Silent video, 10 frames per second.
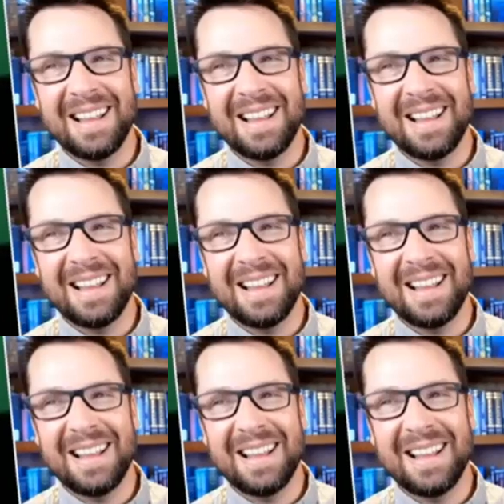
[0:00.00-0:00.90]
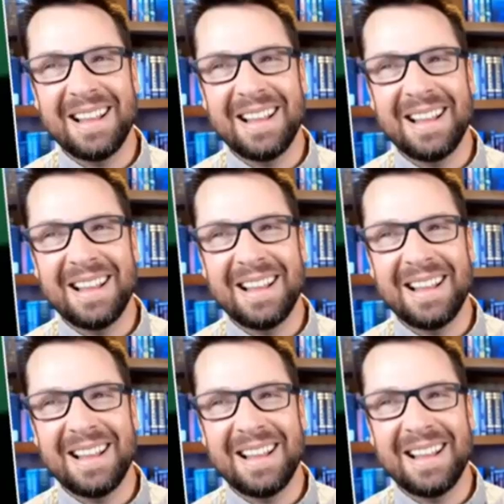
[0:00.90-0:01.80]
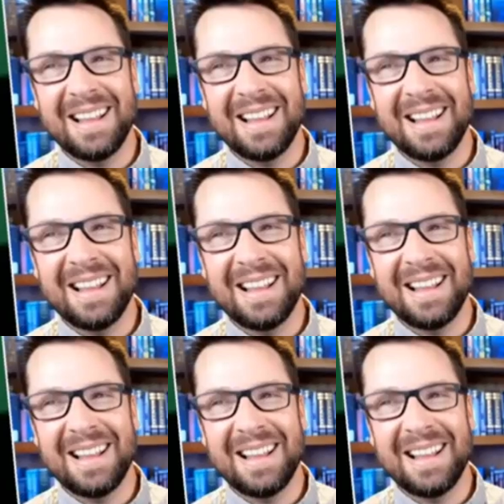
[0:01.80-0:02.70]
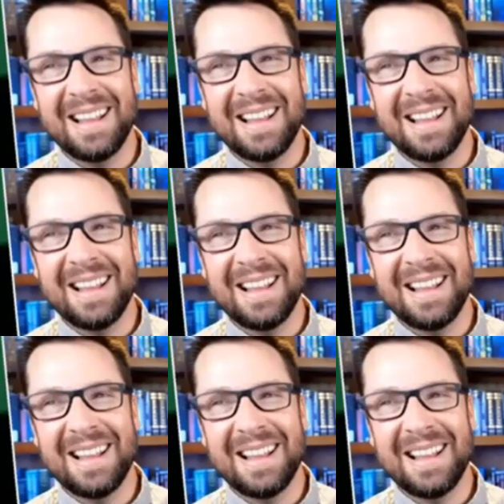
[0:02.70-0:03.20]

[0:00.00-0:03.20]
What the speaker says: (silent)